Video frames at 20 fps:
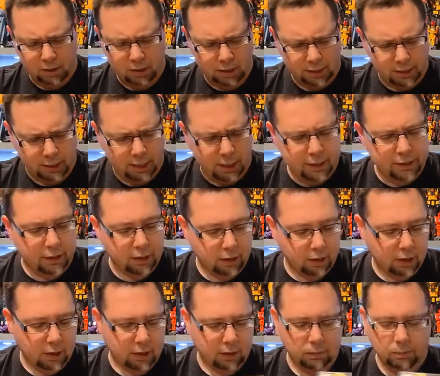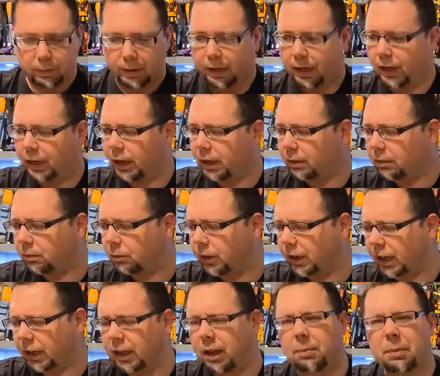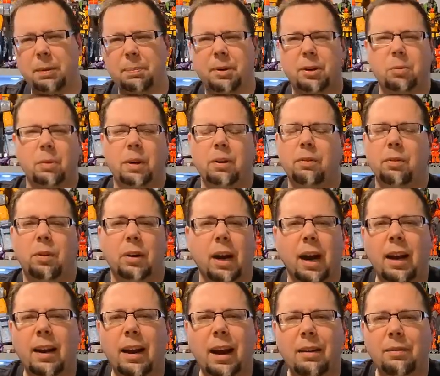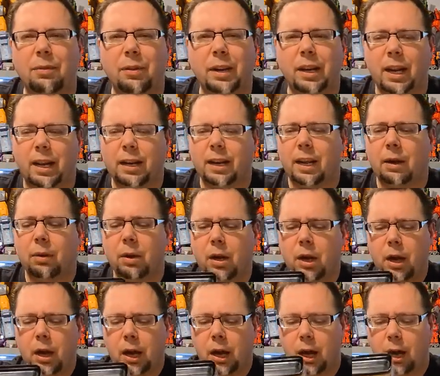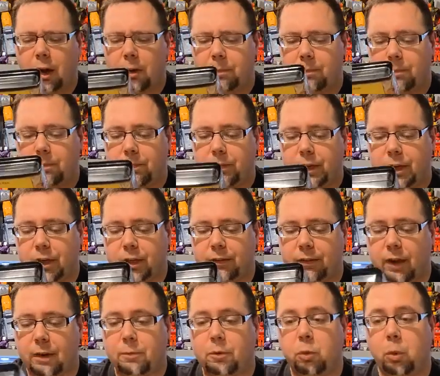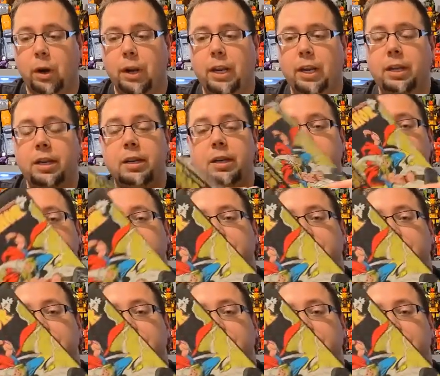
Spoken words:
Yeah, wait, hang on. We'll get it. It might be 24. I forget now. Here's volume 20. It